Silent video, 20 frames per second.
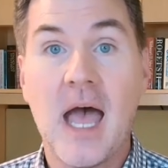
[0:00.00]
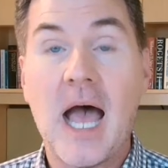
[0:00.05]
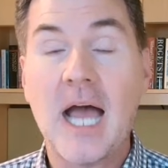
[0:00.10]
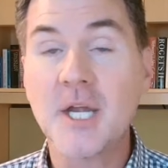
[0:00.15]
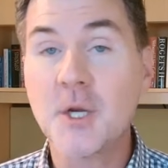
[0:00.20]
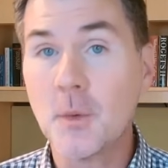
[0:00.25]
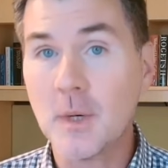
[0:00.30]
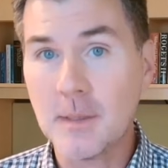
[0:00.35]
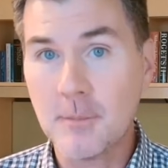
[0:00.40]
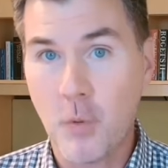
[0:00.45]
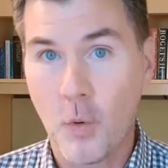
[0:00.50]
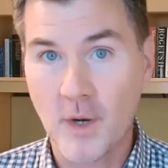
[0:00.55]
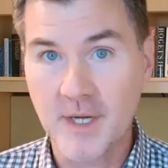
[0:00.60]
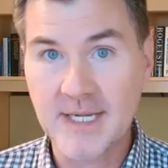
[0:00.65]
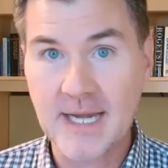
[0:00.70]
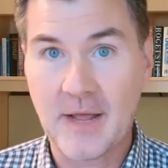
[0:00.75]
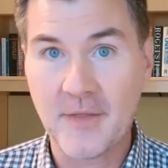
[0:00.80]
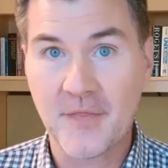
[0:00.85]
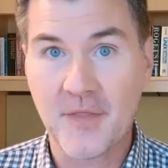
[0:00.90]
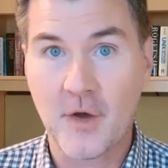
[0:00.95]
I do want to
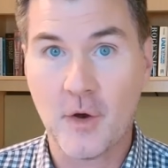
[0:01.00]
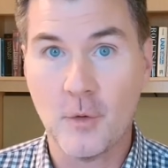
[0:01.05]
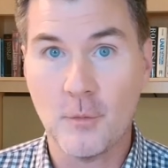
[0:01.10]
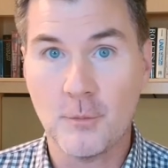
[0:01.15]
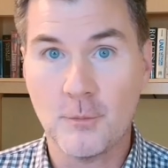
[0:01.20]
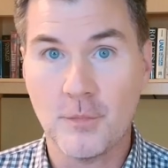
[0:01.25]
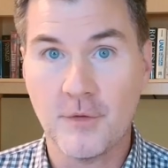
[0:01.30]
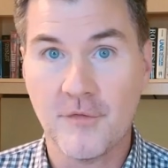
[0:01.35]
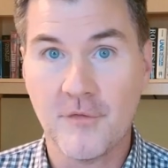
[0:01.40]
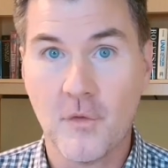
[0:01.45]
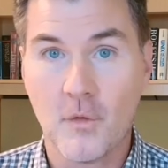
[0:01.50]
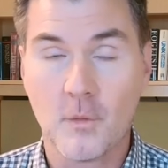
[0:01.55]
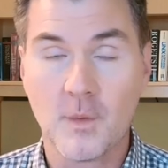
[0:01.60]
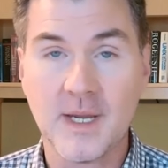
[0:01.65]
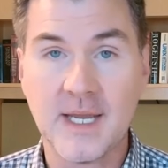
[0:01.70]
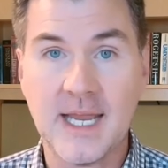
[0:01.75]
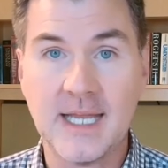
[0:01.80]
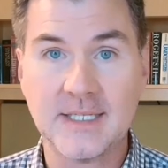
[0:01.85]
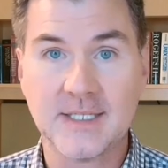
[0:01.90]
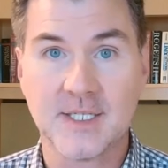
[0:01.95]
point out, though, before
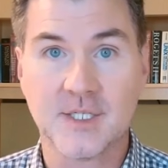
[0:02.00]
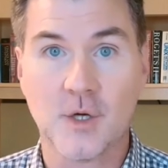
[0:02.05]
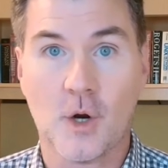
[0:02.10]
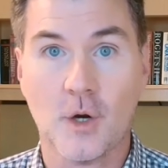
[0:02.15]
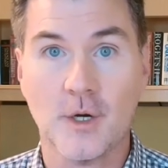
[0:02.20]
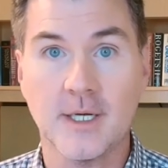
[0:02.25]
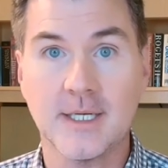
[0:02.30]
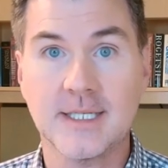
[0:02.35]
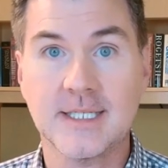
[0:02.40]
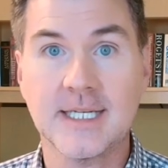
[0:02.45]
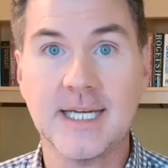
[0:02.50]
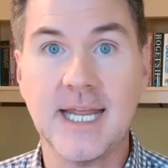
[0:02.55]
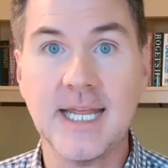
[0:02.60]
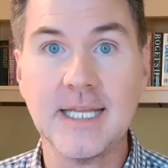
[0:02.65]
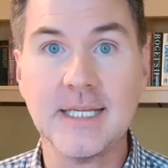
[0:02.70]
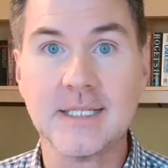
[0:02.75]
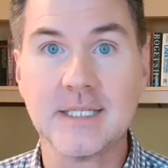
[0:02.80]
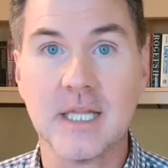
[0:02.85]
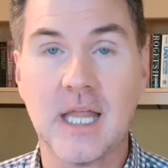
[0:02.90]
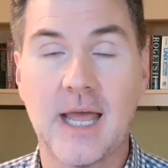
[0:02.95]
we get started,
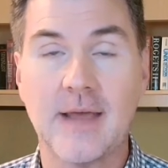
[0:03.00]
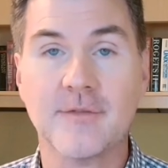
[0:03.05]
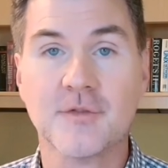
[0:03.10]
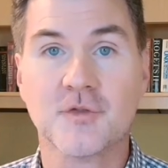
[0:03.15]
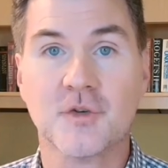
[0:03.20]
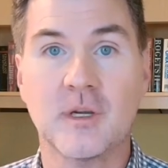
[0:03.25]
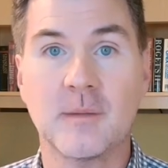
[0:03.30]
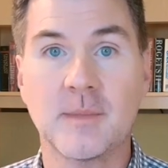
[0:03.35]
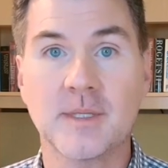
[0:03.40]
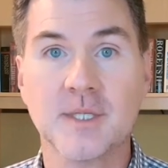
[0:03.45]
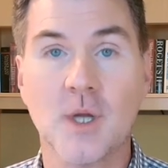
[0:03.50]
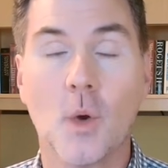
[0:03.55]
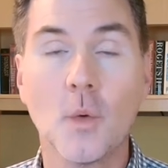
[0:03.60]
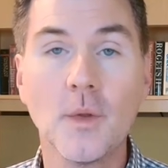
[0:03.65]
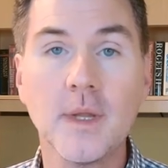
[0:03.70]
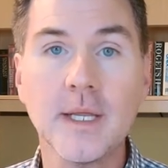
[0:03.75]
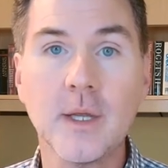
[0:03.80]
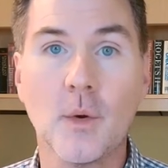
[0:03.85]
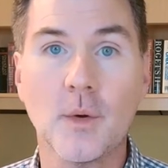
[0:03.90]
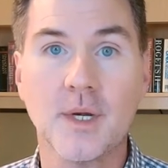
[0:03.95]
today's live stream is
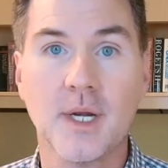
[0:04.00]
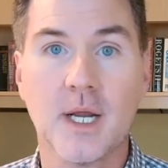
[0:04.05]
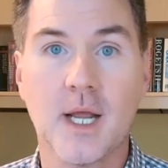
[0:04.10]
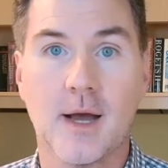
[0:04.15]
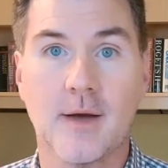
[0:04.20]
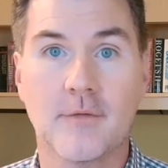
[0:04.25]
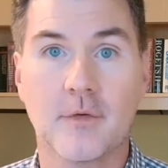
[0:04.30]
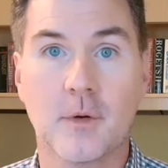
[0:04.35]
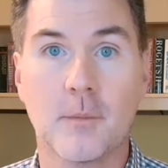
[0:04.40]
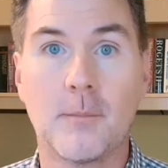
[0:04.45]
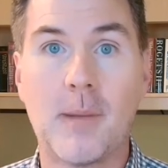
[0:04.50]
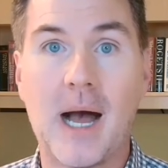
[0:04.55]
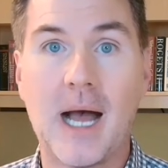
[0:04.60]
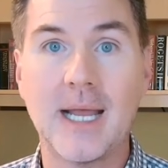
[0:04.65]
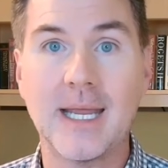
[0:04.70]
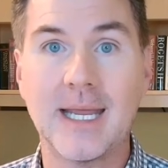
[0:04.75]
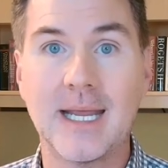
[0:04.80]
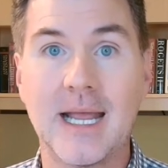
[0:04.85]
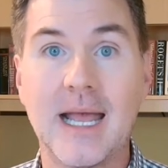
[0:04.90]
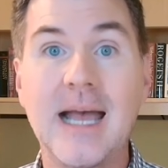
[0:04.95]
only going to cover
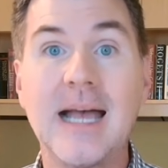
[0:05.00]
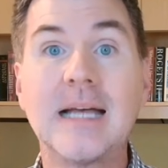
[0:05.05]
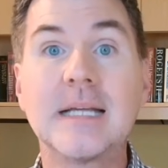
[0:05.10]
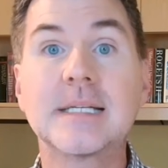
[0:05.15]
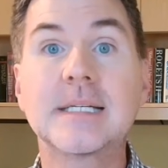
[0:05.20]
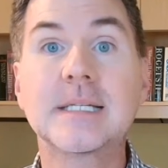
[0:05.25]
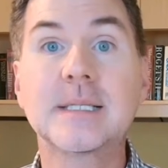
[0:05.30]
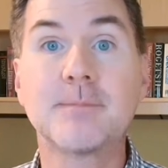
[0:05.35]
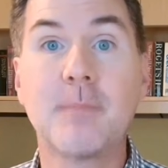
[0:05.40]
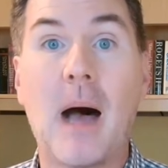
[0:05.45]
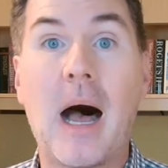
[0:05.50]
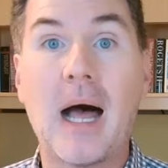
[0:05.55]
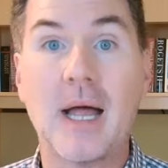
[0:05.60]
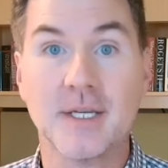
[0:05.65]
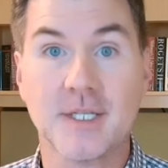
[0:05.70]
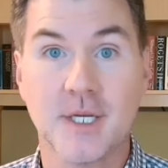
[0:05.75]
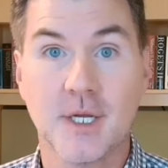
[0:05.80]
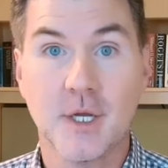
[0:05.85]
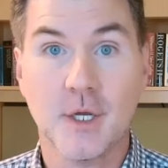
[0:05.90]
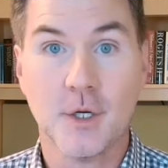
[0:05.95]
buying
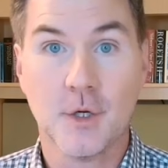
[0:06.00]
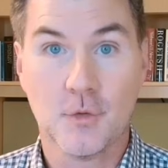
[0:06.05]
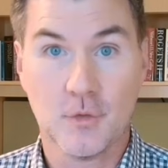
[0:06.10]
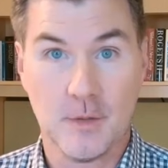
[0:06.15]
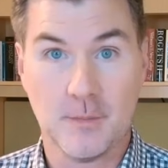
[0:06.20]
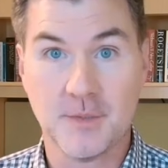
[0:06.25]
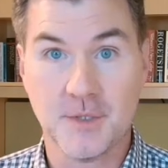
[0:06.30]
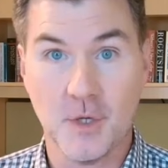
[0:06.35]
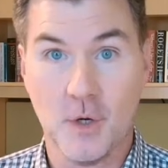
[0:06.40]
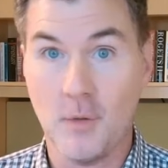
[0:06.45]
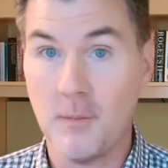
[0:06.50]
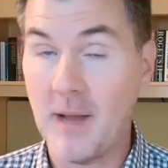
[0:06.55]
spot crypto,